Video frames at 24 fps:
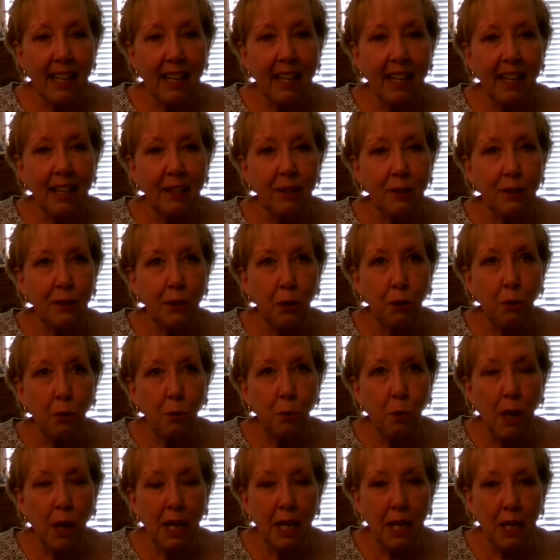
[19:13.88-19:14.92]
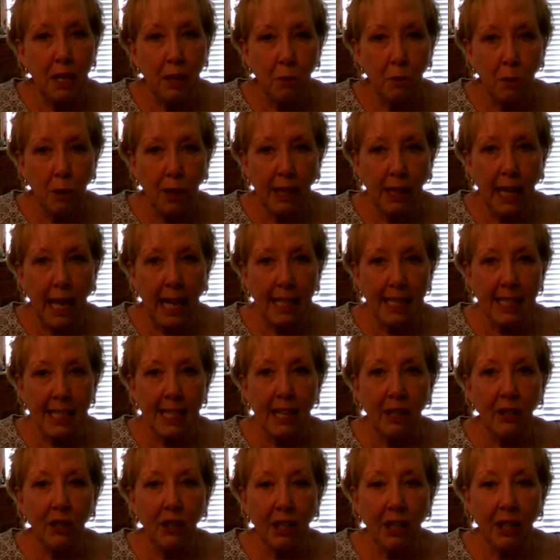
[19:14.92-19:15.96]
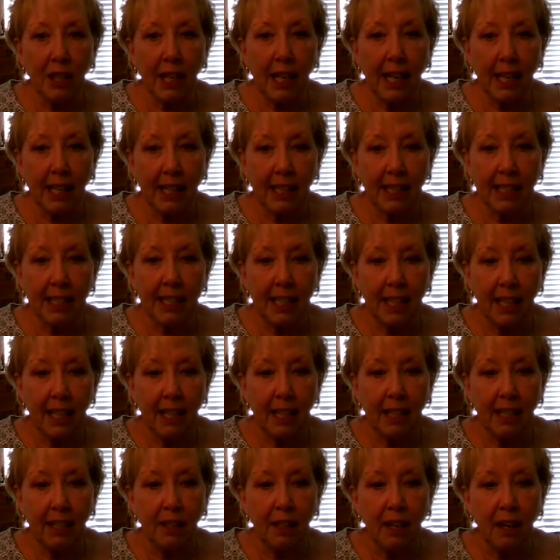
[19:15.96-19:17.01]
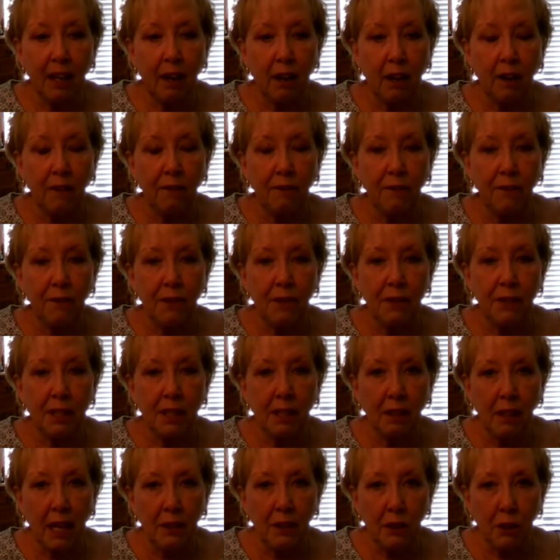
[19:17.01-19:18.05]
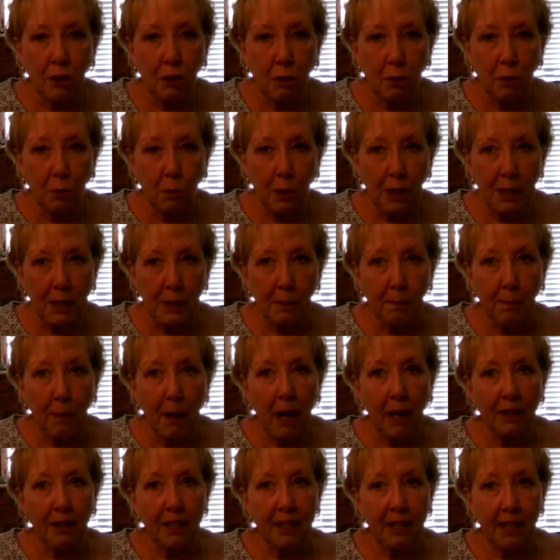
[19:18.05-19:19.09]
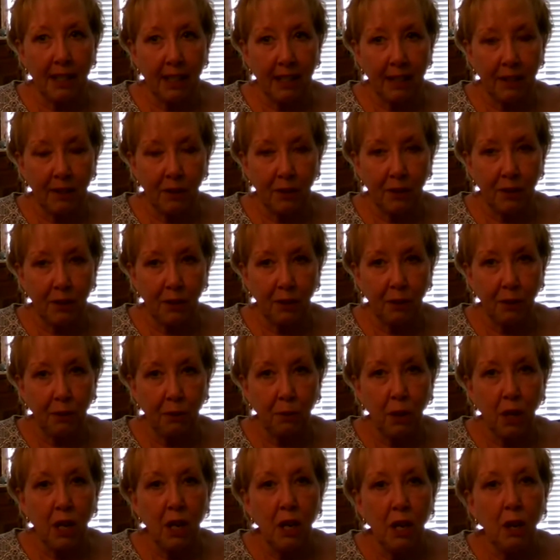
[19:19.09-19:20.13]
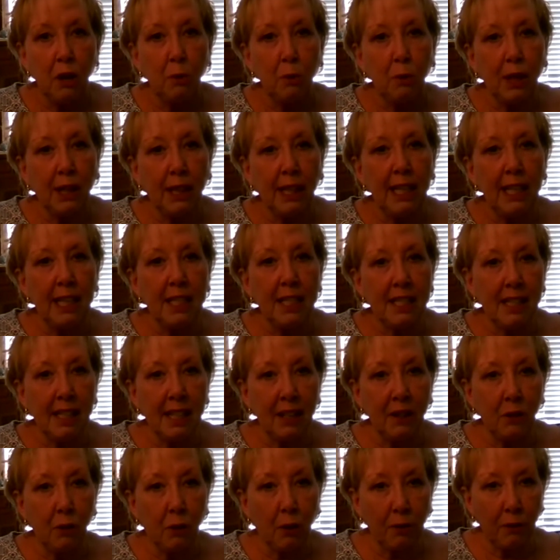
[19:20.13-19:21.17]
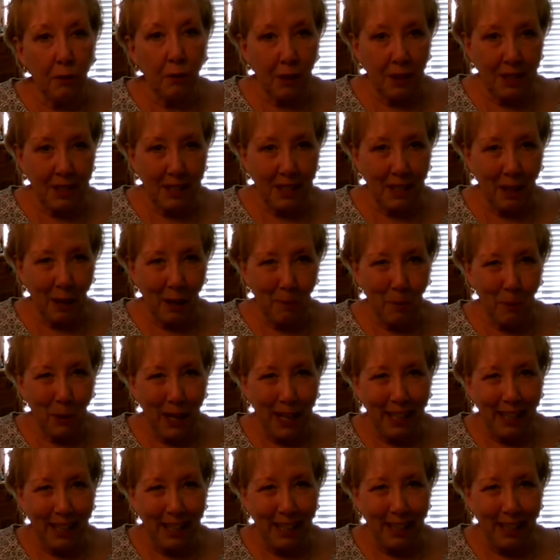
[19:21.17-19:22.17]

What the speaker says: And so when relaxation kicks in, our physiological response is to release the endorphins in our brain.